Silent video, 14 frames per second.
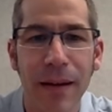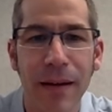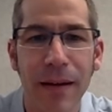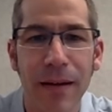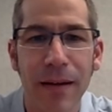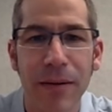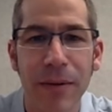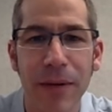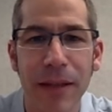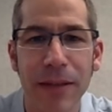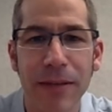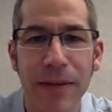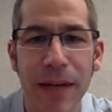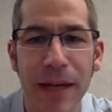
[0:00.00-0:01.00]

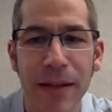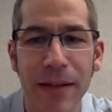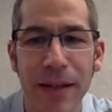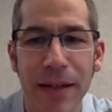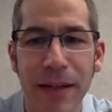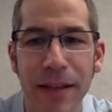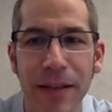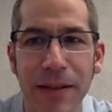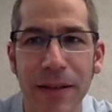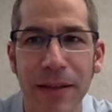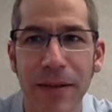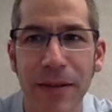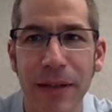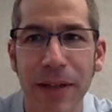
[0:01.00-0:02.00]
Otherwise, rather than
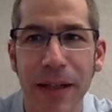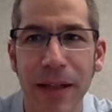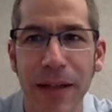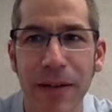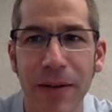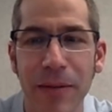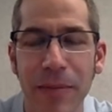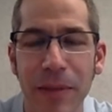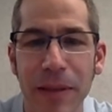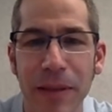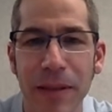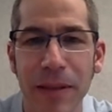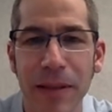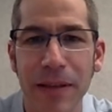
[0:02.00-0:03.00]
continuing an
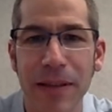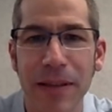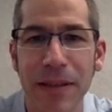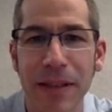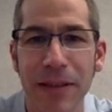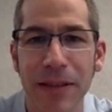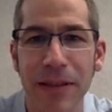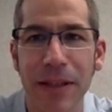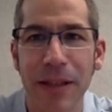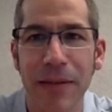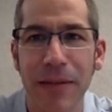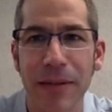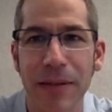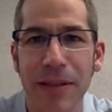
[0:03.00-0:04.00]
open discussion,
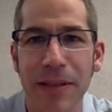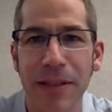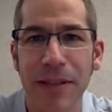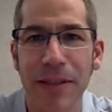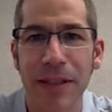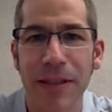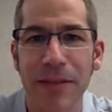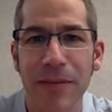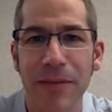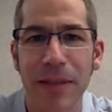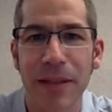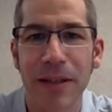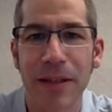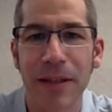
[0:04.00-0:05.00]
I would suggest
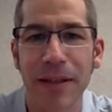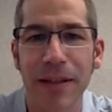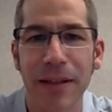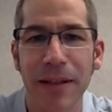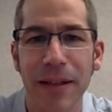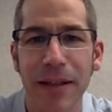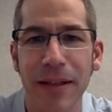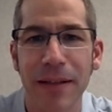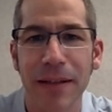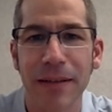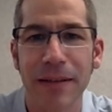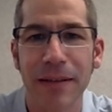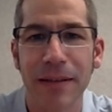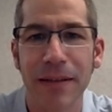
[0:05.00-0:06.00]
we uh,
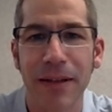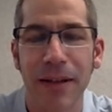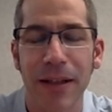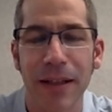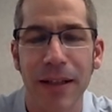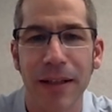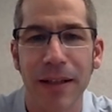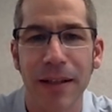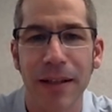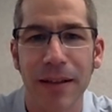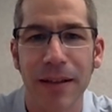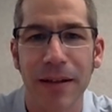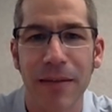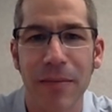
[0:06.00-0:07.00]
call it
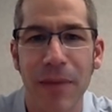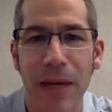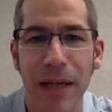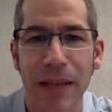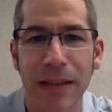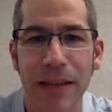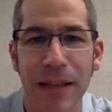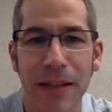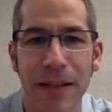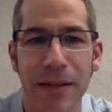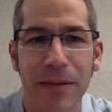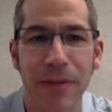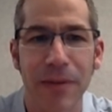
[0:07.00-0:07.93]
and come back together with